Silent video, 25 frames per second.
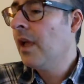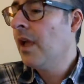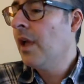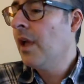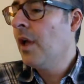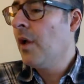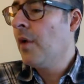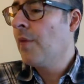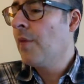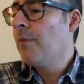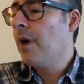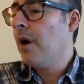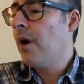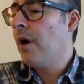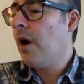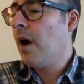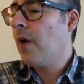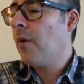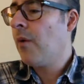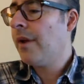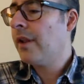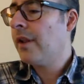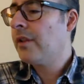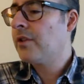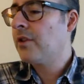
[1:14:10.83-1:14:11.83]
But I
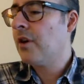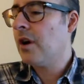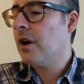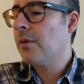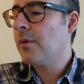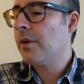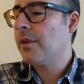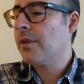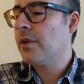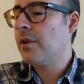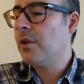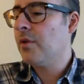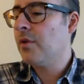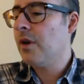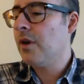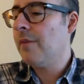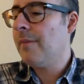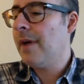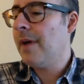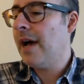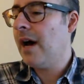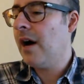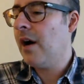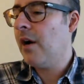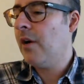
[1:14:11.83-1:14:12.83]
want to talk with you
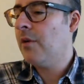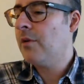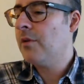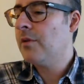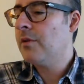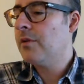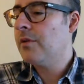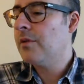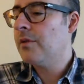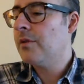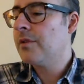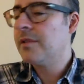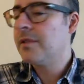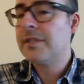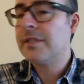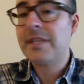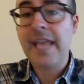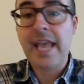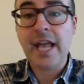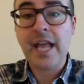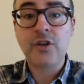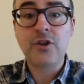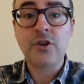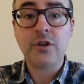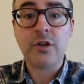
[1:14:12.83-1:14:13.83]
about
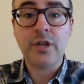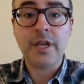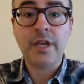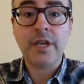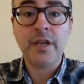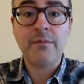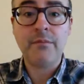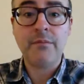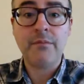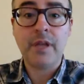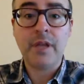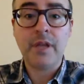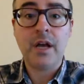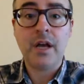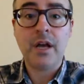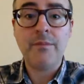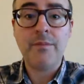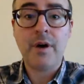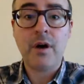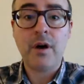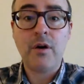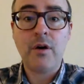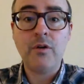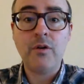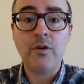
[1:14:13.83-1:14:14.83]
scheduling blog
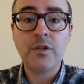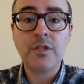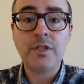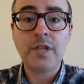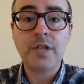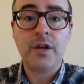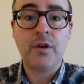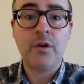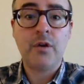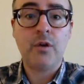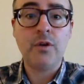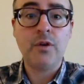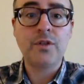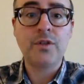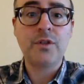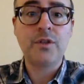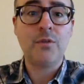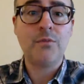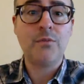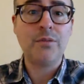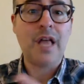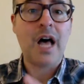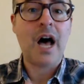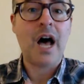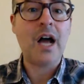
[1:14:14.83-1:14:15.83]
posts and also
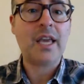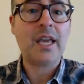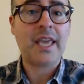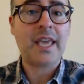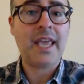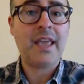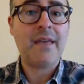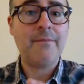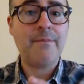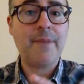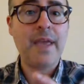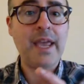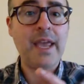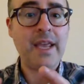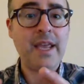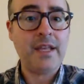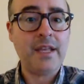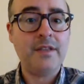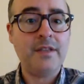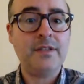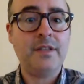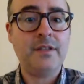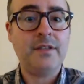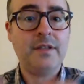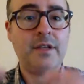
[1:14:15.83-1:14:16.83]
blog
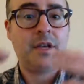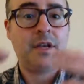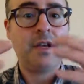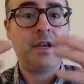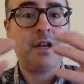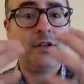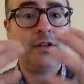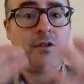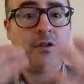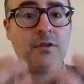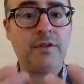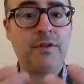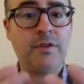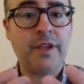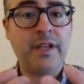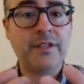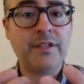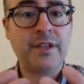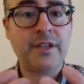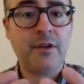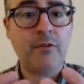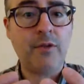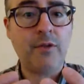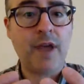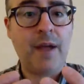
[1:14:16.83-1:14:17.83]
campaigns. These are kind of 2 things that
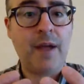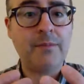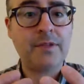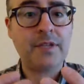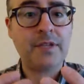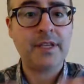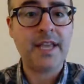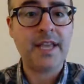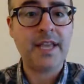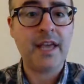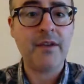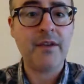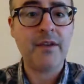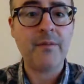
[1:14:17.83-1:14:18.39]
are wrapped together.